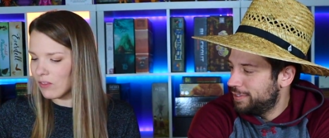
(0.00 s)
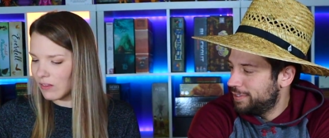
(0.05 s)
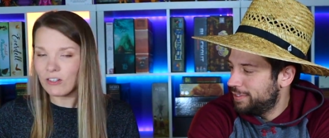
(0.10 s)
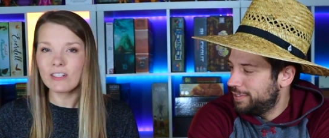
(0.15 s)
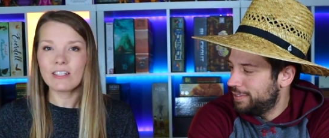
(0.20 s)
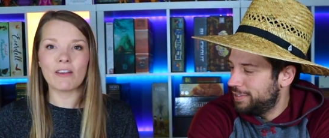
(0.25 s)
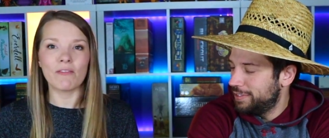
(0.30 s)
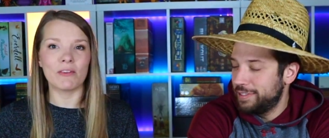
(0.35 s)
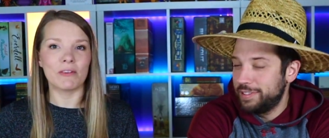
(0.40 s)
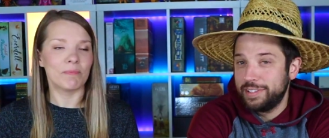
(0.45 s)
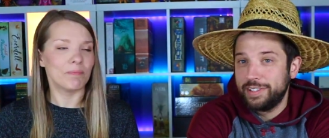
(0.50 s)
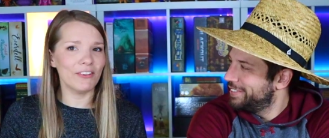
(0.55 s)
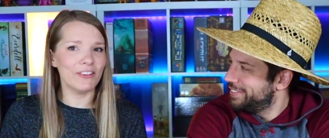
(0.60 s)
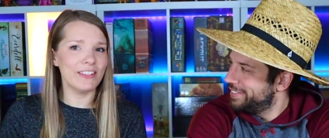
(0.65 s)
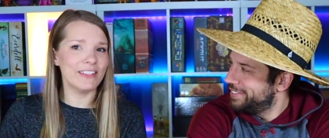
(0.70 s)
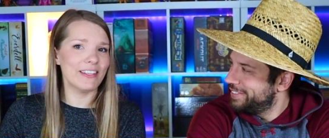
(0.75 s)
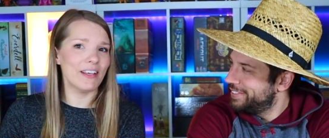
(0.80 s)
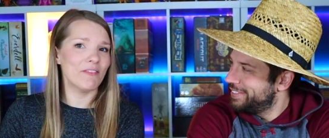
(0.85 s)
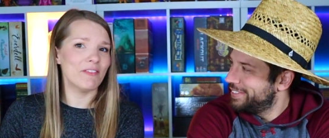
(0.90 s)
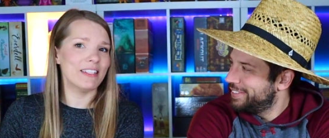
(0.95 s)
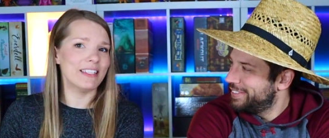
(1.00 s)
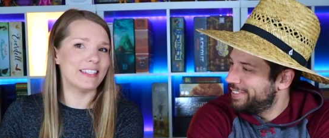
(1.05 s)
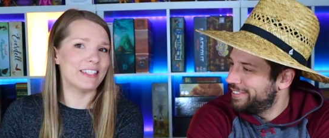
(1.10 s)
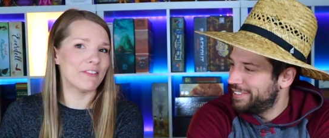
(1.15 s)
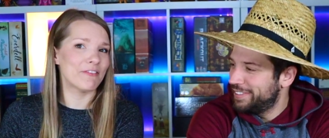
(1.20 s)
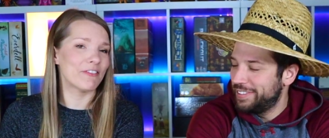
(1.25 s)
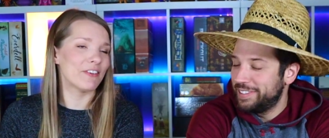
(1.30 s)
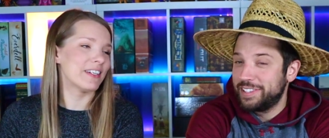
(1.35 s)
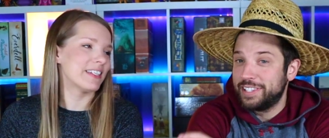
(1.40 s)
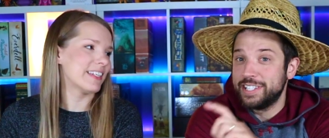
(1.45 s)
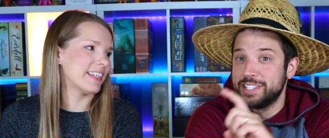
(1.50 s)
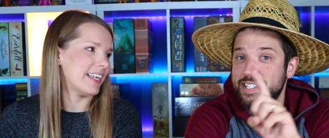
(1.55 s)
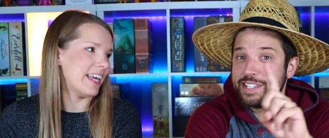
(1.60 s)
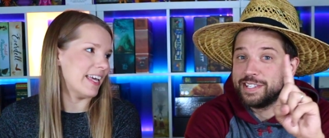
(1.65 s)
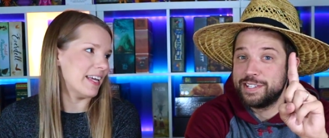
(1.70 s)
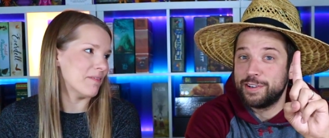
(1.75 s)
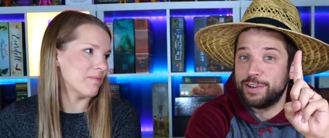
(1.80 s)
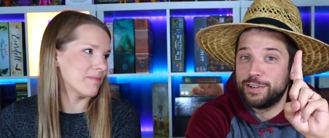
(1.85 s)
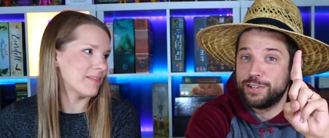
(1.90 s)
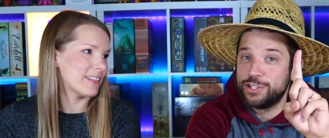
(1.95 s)
Speaker 1: thirty-seven. thirty-seven different
Speaker 2: this games.
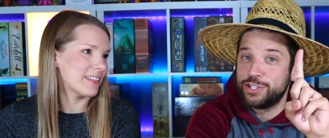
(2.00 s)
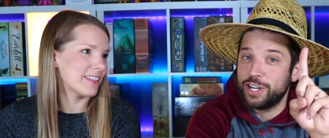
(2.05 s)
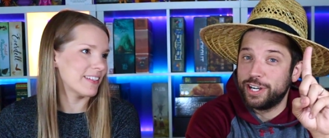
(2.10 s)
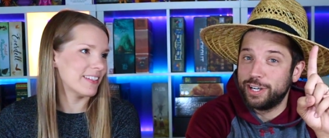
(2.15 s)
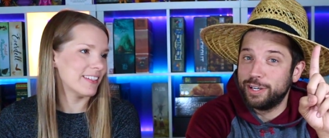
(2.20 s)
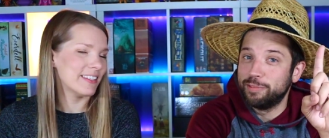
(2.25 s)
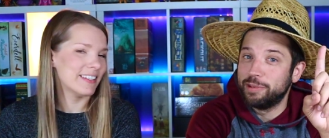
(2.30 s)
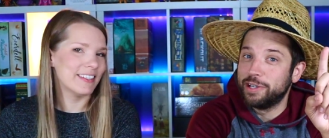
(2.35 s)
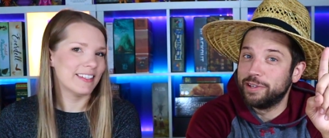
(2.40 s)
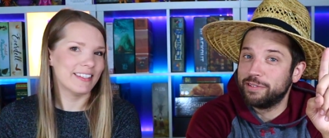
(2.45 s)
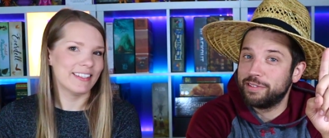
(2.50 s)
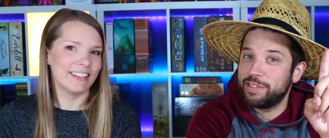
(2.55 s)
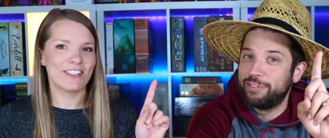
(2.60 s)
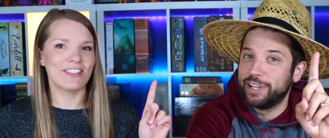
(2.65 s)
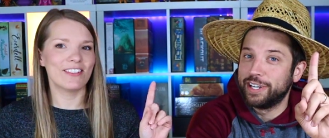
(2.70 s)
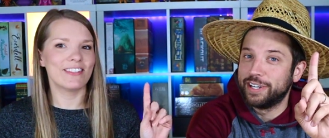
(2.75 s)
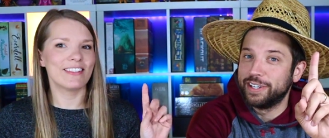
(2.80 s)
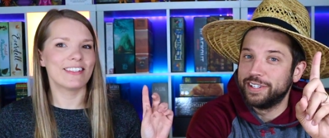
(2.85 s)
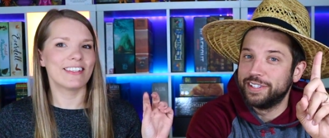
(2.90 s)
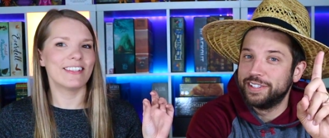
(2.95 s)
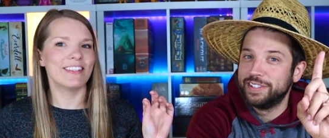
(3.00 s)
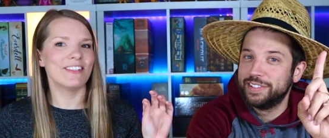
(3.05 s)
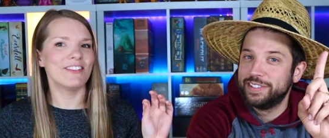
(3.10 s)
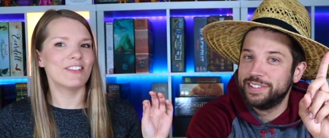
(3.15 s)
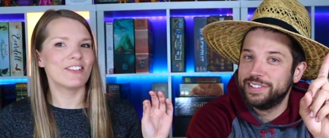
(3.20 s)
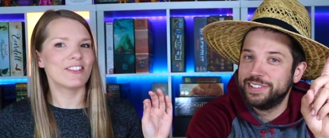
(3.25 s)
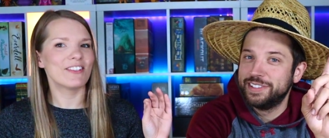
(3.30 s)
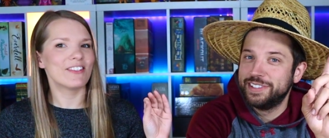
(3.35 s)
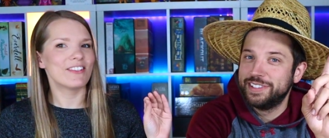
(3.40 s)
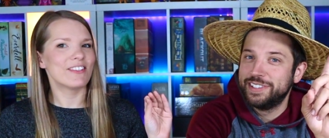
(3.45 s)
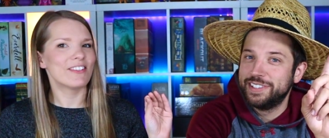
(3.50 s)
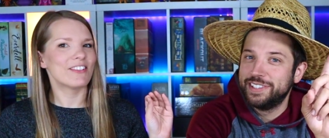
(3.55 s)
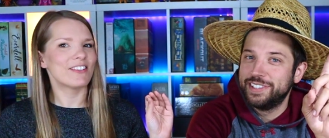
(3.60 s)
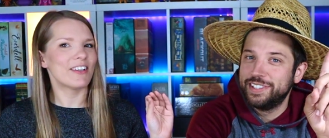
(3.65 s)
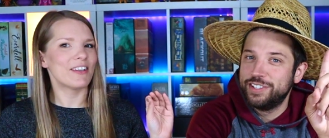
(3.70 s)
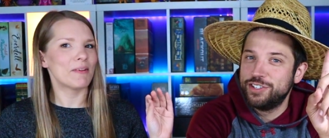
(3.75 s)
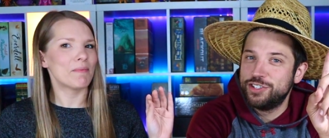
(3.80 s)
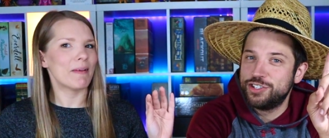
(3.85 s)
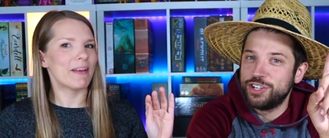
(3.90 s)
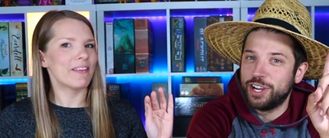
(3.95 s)
This is her shut your mouth
Speaker 1: finger. Sh can you sh
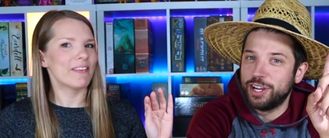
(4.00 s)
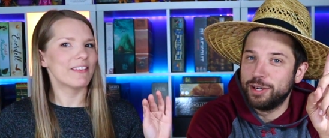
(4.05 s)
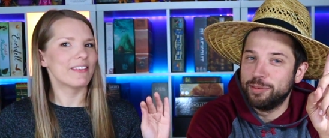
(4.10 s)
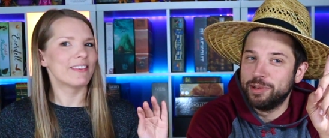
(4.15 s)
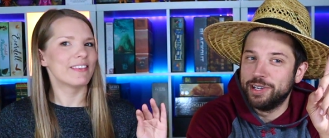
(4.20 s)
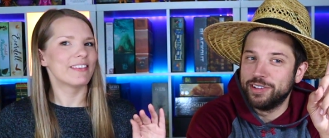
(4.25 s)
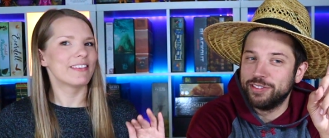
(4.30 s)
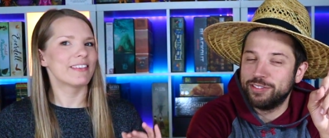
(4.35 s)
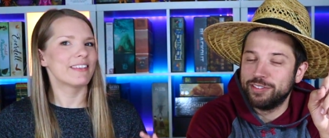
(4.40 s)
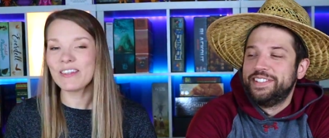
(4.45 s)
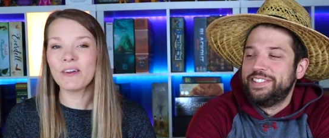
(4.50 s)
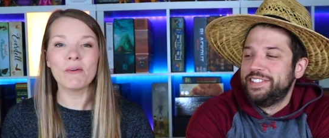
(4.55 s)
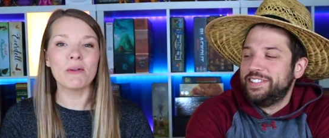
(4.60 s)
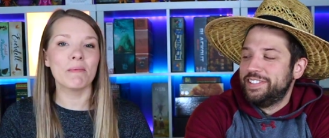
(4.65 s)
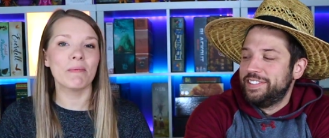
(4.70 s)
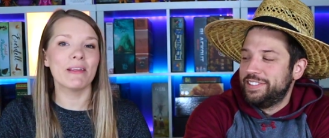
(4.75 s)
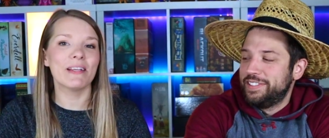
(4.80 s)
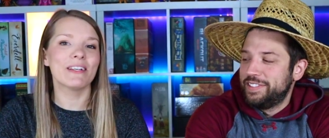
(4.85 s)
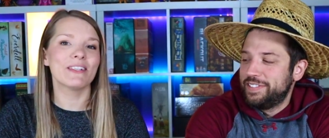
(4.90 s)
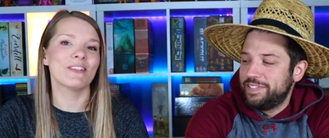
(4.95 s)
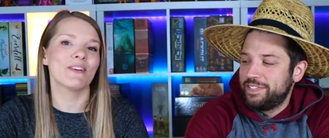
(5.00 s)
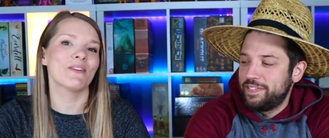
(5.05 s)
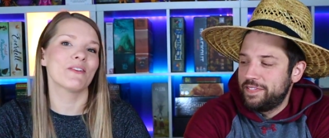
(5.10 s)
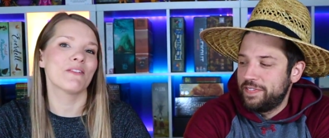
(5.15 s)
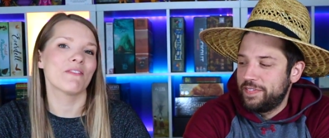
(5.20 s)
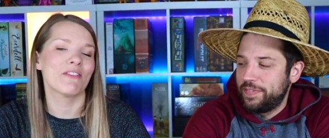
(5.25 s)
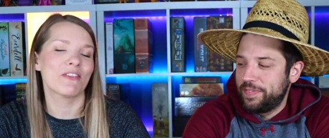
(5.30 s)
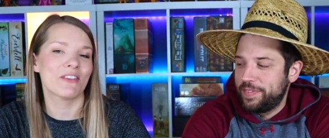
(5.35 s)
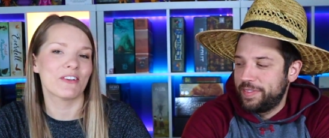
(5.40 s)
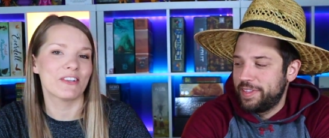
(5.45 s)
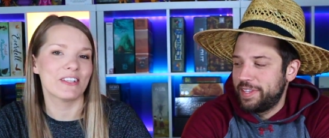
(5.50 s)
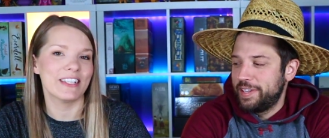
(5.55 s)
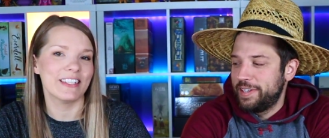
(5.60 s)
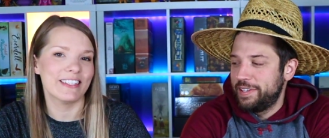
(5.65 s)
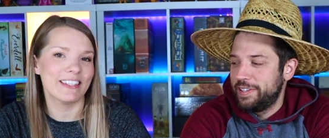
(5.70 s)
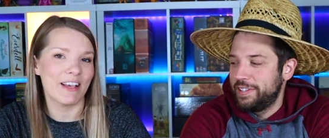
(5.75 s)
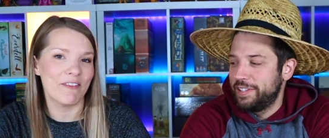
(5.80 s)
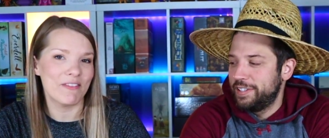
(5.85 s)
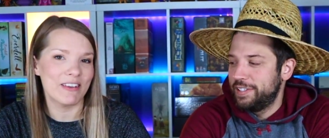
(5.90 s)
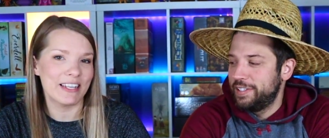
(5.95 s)
shut
Speaker 2: your mouth? Shut your mouth.
Speaker 1: So we played a total of
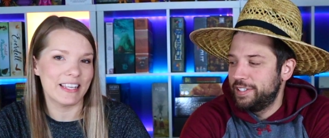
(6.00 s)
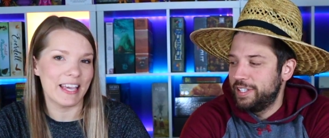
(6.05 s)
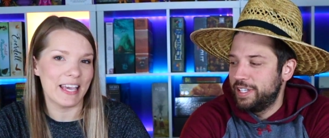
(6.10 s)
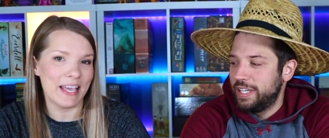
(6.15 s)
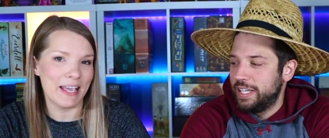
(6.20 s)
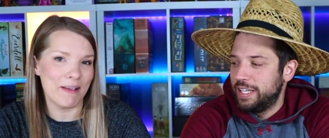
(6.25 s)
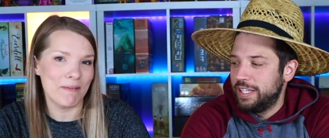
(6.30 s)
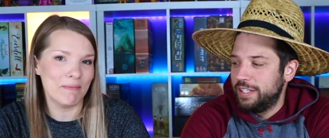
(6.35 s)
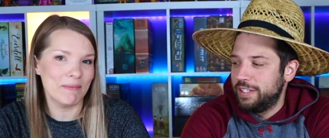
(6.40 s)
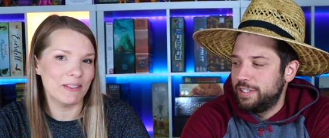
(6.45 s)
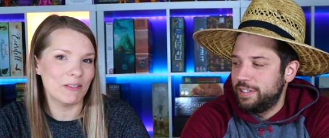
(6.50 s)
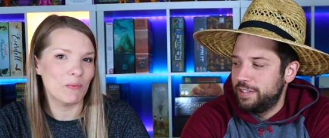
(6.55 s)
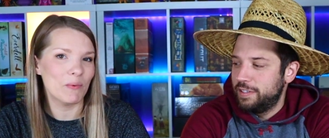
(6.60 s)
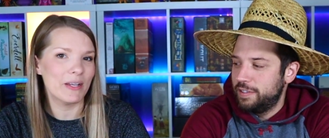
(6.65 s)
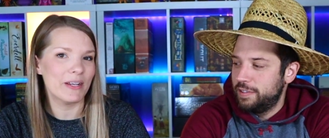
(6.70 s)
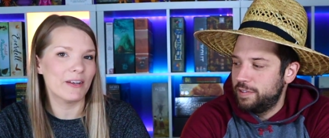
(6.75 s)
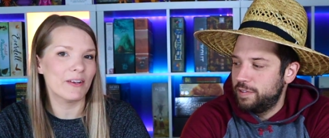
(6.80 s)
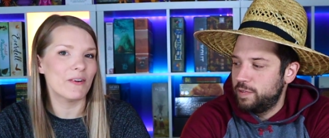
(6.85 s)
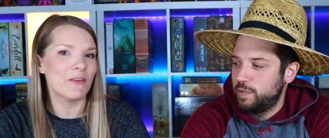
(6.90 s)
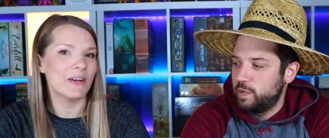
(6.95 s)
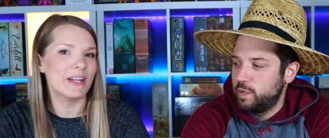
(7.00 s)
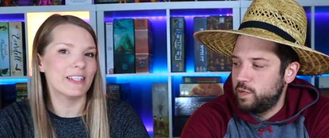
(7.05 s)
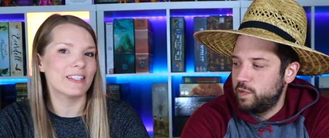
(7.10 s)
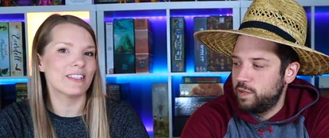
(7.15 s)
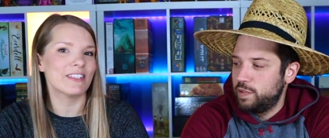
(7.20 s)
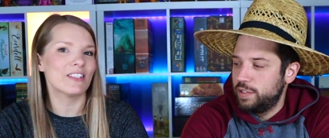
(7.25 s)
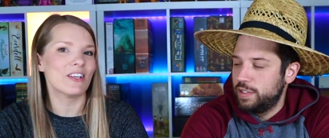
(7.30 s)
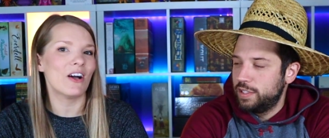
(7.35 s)
thirty-seven games. We are going to